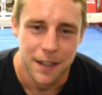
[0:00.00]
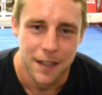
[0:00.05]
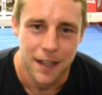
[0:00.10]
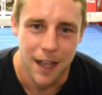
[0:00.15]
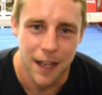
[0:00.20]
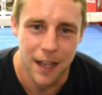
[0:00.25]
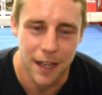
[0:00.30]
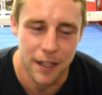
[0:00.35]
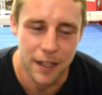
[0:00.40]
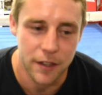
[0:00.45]

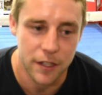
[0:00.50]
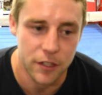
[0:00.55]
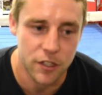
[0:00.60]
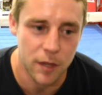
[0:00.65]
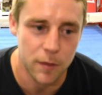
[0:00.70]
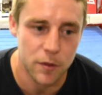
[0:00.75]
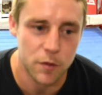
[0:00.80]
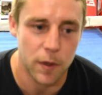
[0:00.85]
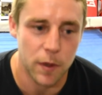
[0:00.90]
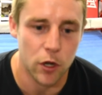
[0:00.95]
Uh, the
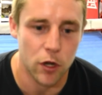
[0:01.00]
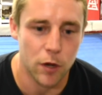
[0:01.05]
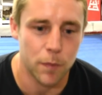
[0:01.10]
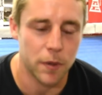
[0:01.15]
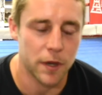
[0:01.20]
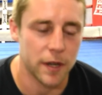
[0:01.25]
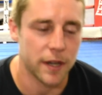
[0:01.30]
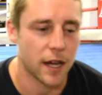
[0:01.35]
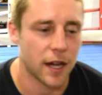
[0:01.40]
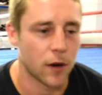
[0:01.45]
gym's been
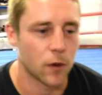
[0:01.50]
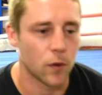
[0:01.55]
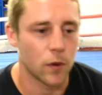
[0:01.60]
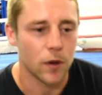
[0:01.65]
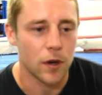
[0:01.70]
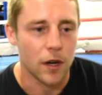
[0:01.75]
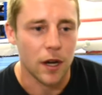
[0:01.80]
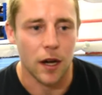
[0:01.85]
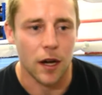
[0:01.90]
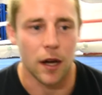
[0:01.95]
open now,
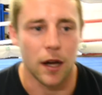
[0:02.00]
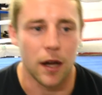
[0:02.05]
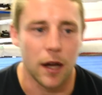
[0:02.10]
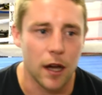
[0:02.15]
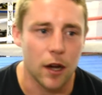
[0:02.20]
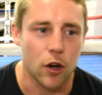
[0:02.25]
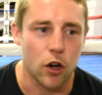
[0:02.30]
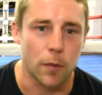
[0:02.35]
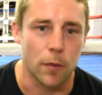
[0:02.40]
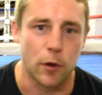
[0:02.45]

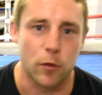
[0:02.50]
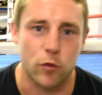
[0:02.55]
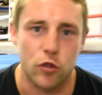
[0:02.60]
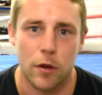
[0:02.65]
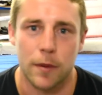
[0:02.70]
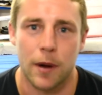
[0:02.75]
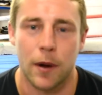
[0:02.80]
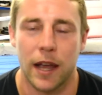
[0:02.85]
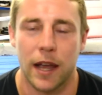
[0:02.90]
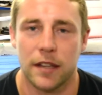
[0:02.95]
coming up to
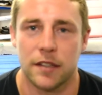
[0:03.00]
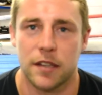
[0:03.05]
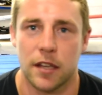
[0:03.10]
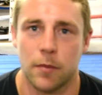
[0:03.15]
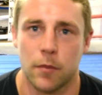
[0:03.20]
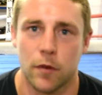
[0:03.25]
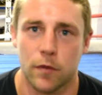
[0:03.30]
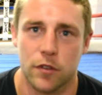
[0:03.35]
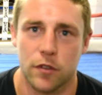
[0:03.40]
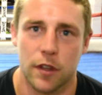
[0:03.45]
about
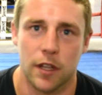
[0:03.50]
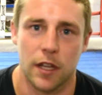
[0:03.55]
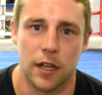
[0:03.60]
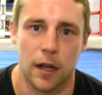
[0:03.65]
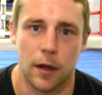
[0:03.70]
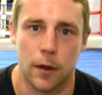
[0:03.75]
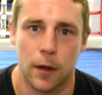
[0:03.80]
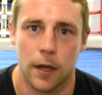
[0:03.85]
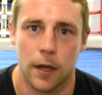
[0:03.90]
eighteen months, I think, now.